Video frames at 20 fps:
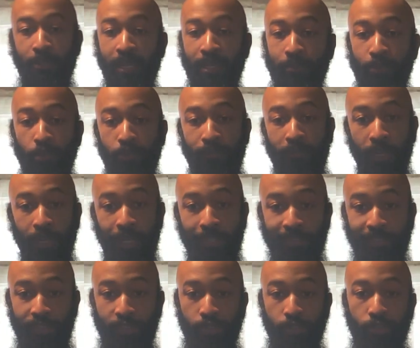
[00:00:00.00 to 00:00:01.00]
I'm gonna move
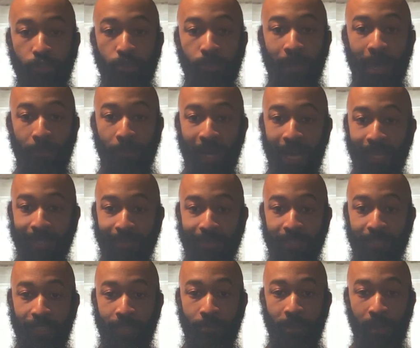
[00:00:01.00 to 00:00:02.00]
on to my
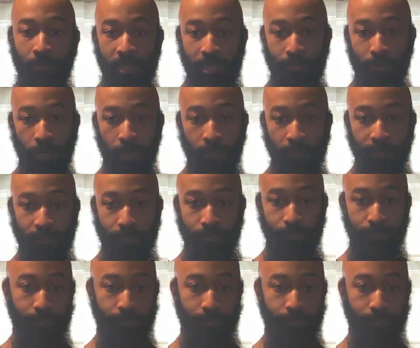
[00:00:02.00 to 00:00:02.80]
pasta and my meatballs.